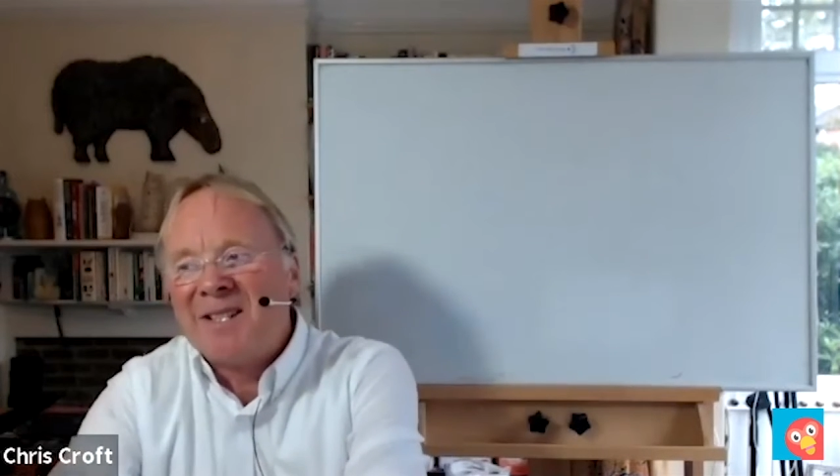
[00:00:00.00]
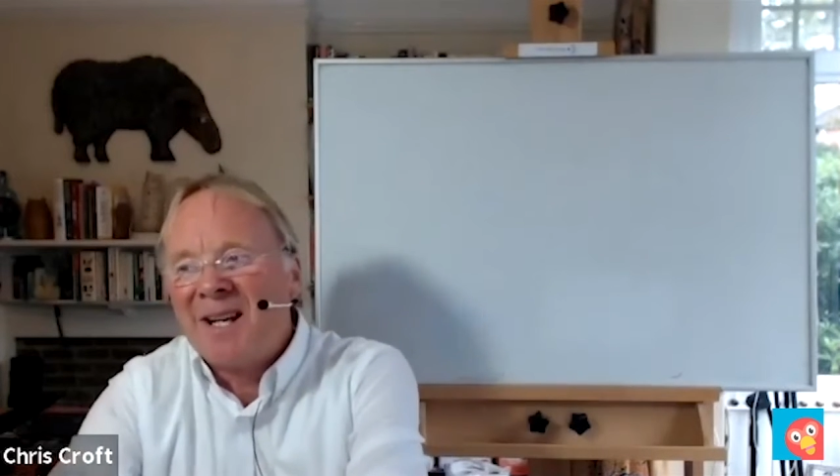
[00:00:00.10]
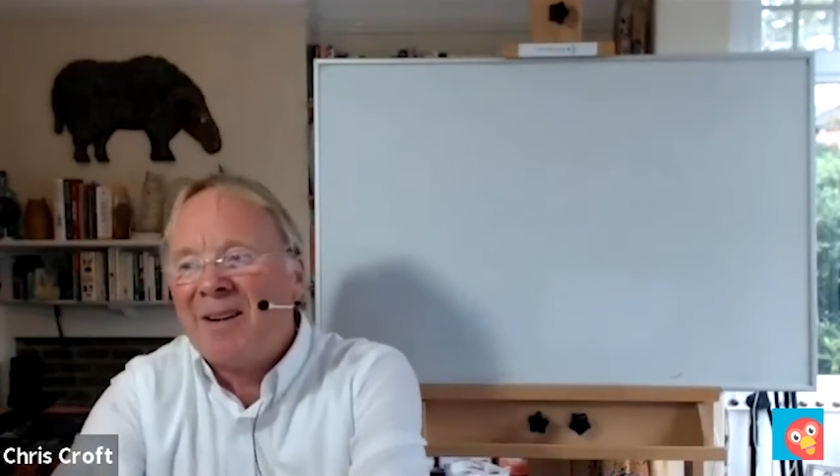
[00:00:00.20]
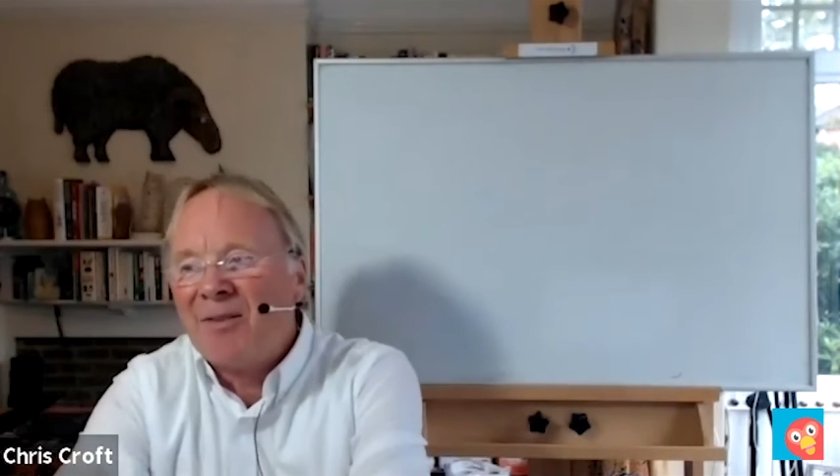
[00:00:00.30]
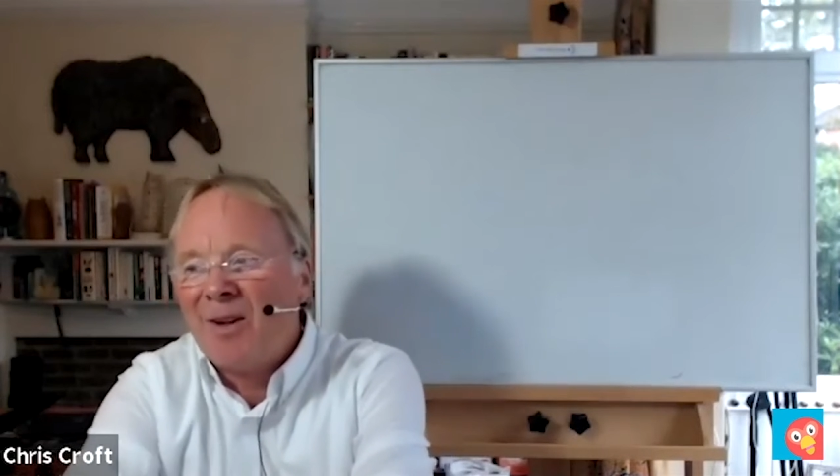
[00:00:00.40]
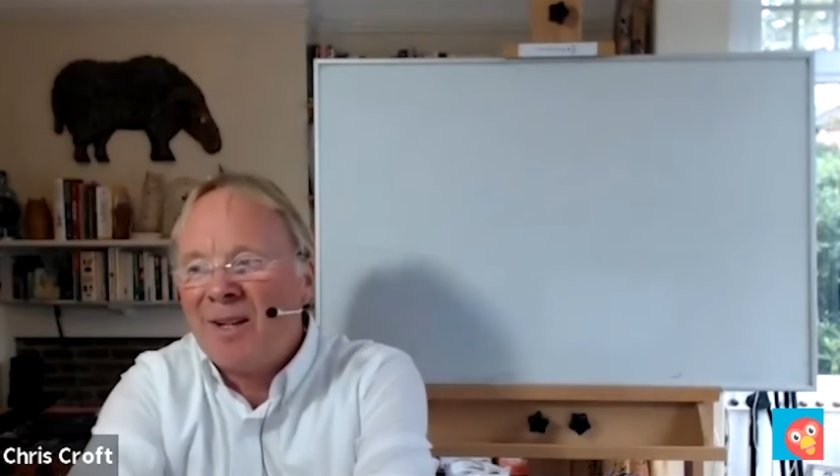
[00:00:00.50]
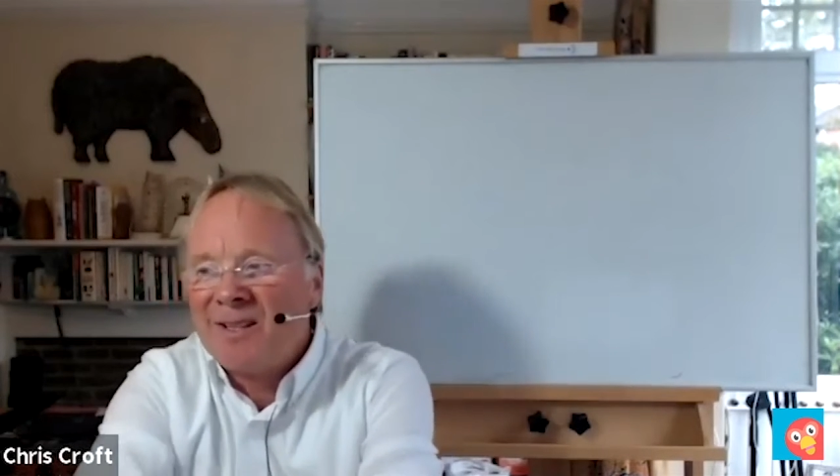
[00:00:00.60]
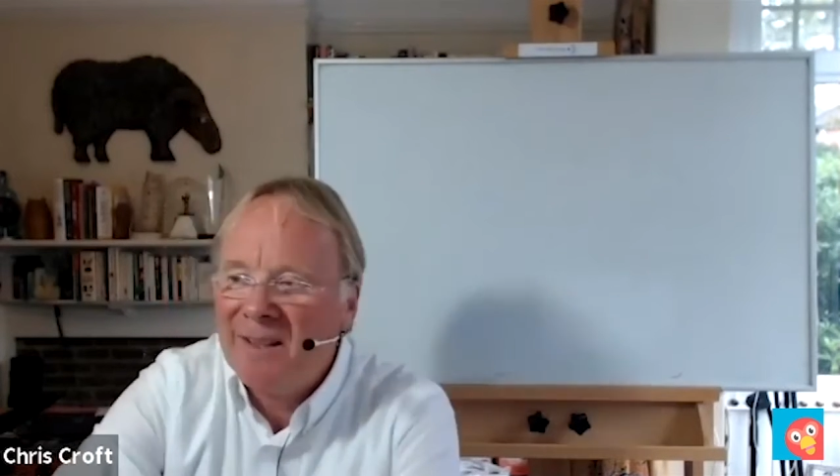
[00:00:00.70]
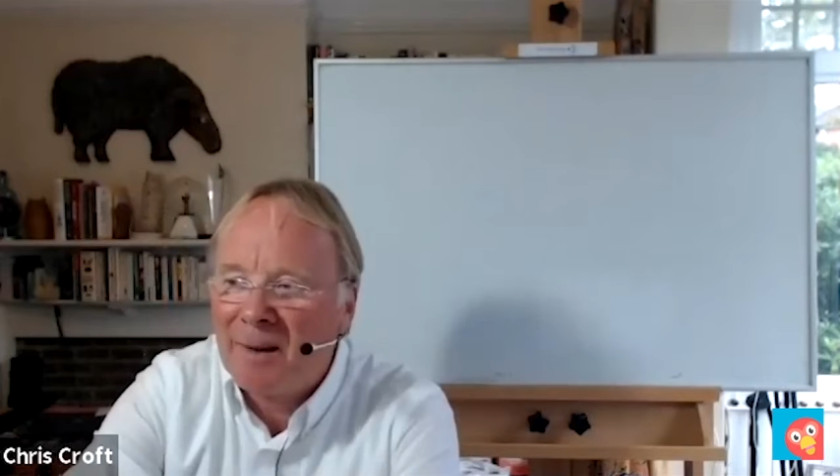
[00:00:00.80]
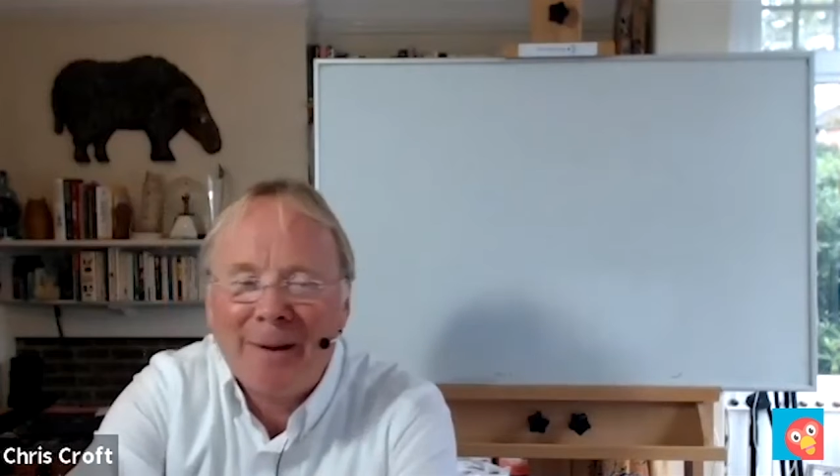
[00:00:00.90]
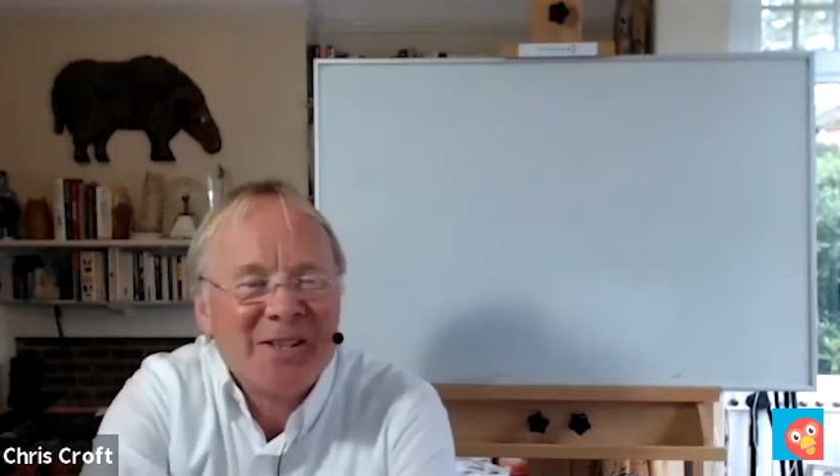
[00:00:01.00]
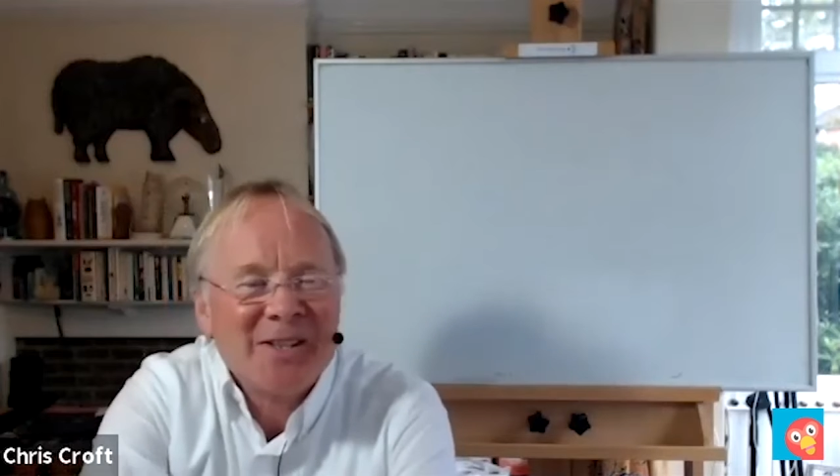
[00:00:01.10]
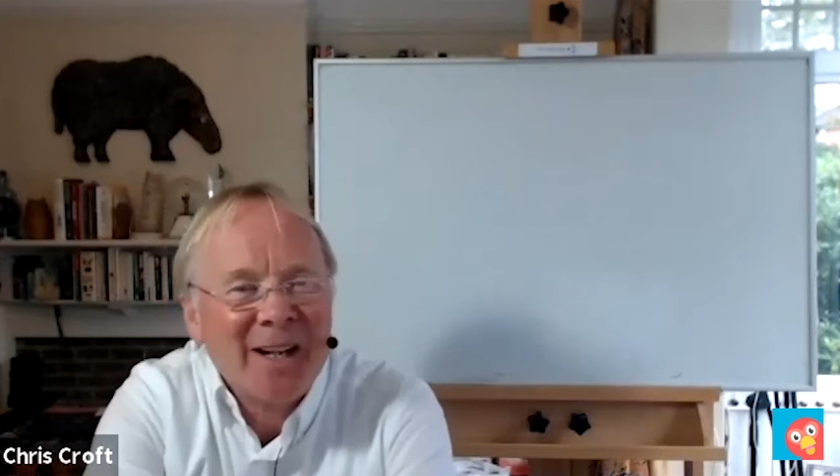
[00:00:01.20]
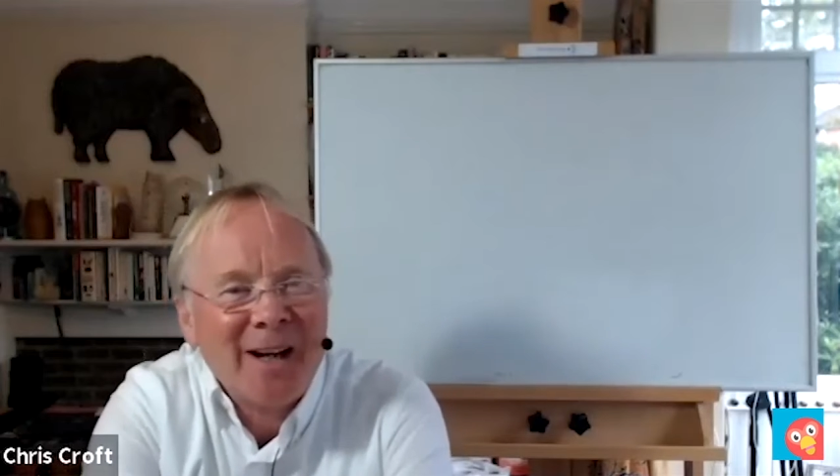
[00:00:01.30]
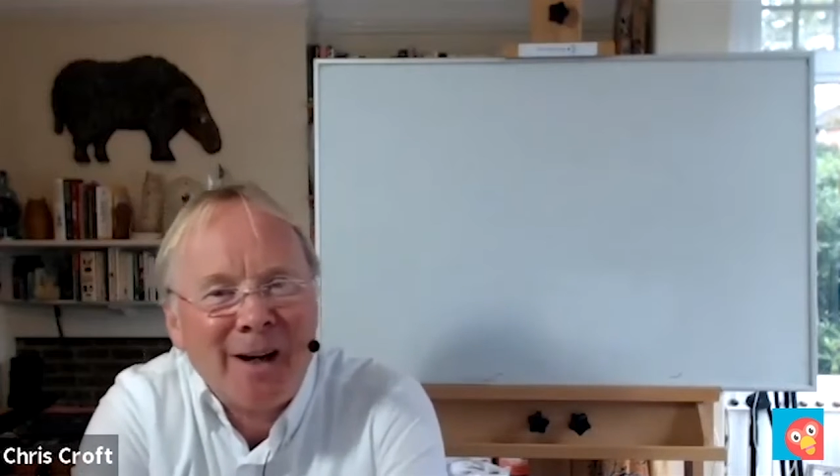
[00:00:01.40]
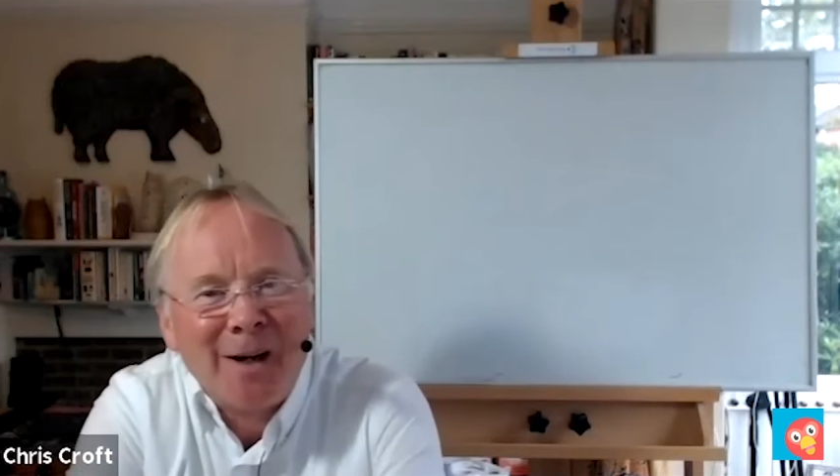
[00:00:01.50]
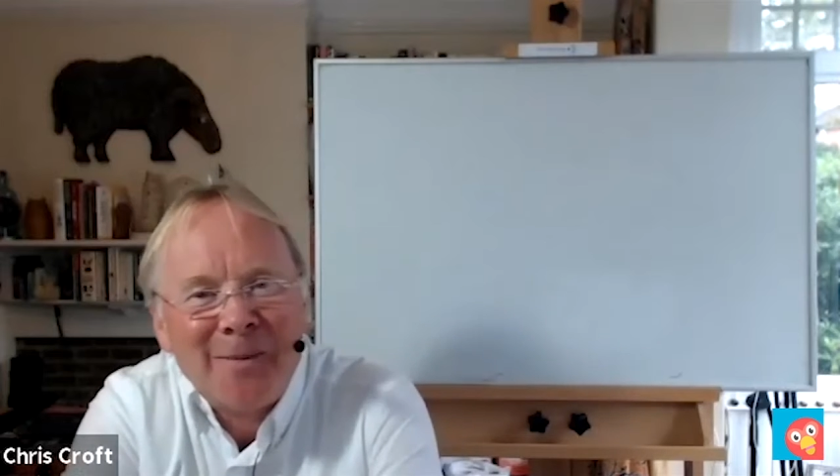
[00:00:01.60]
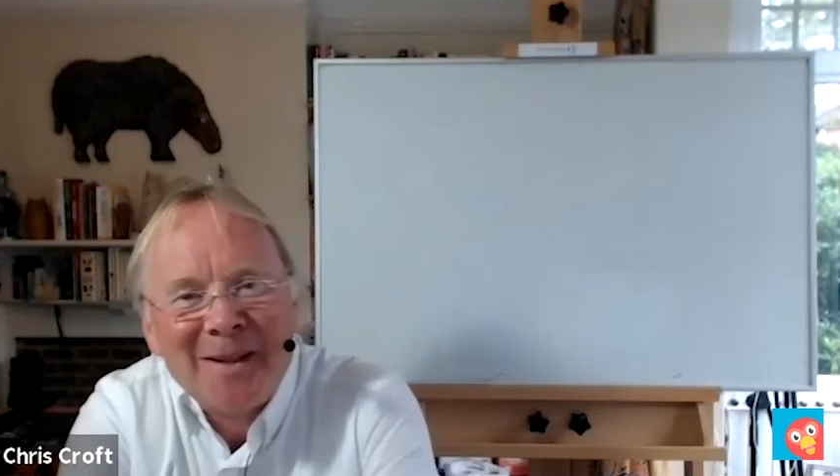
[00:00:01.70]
to have a look at Dar es Salaam